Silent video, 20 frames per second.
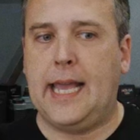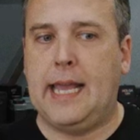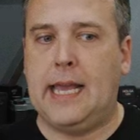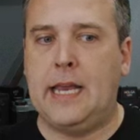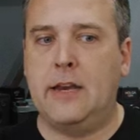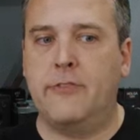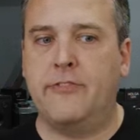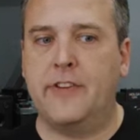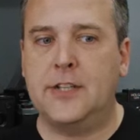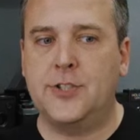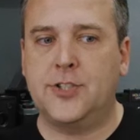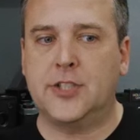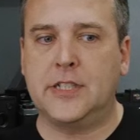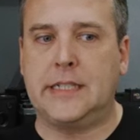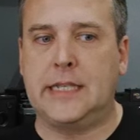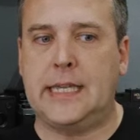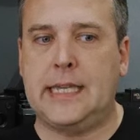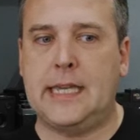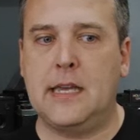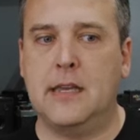And
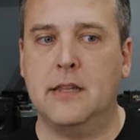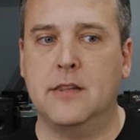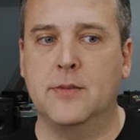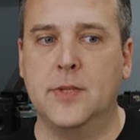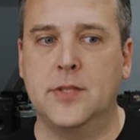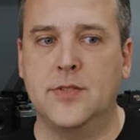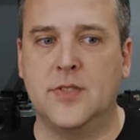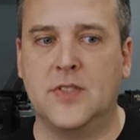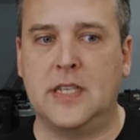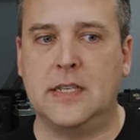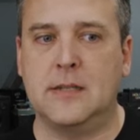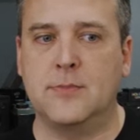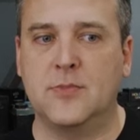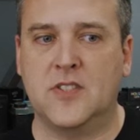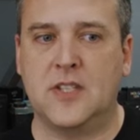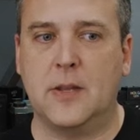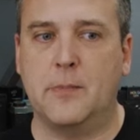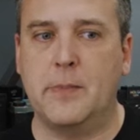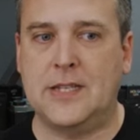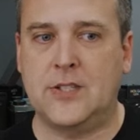eventually, the museum
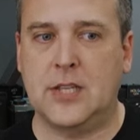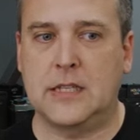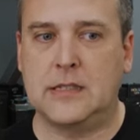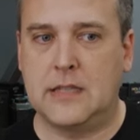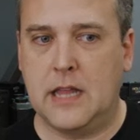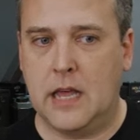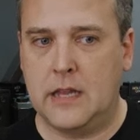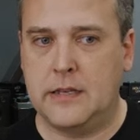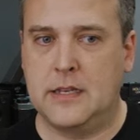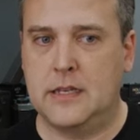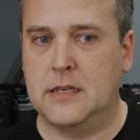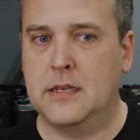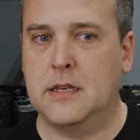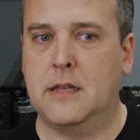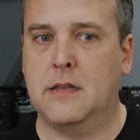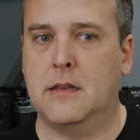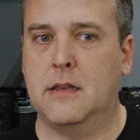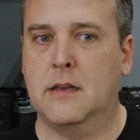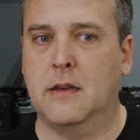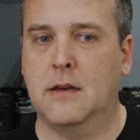sent me to
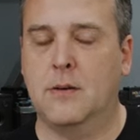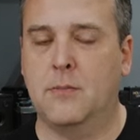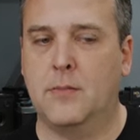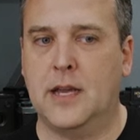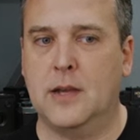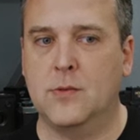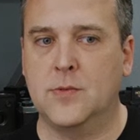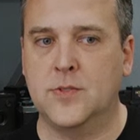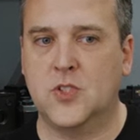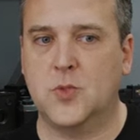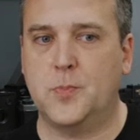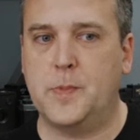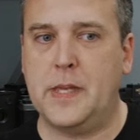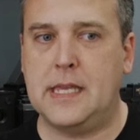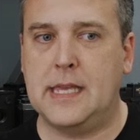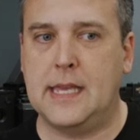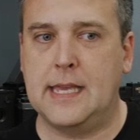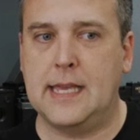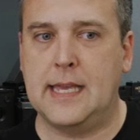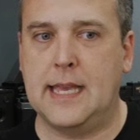London. I was
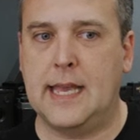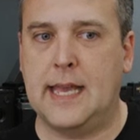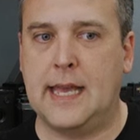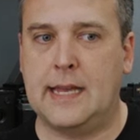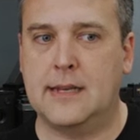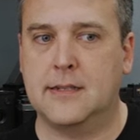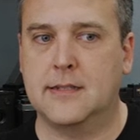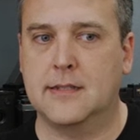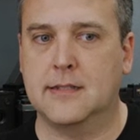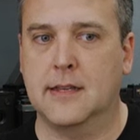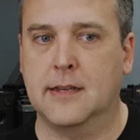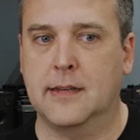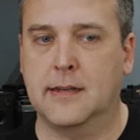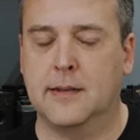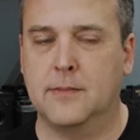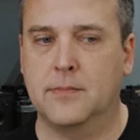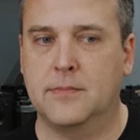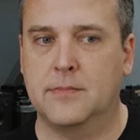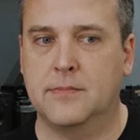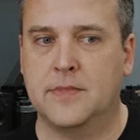speaking at
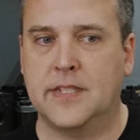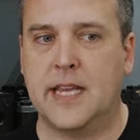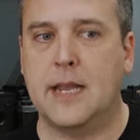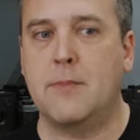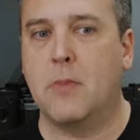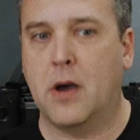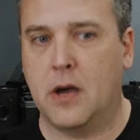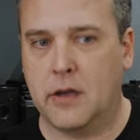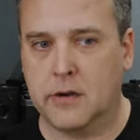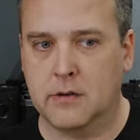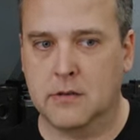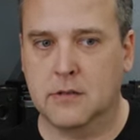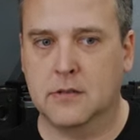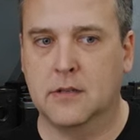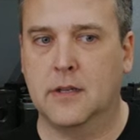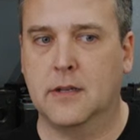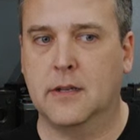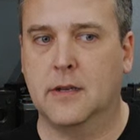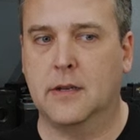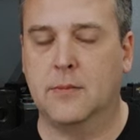Tate Modern
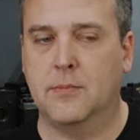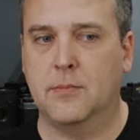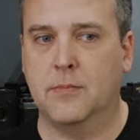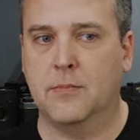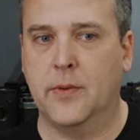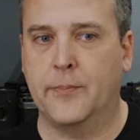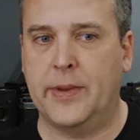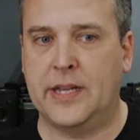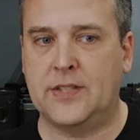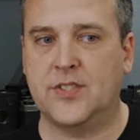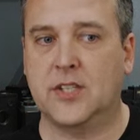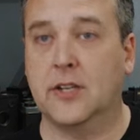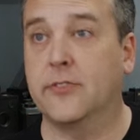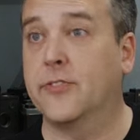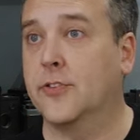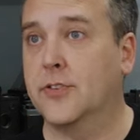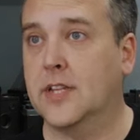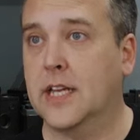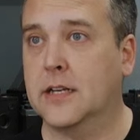about cell phone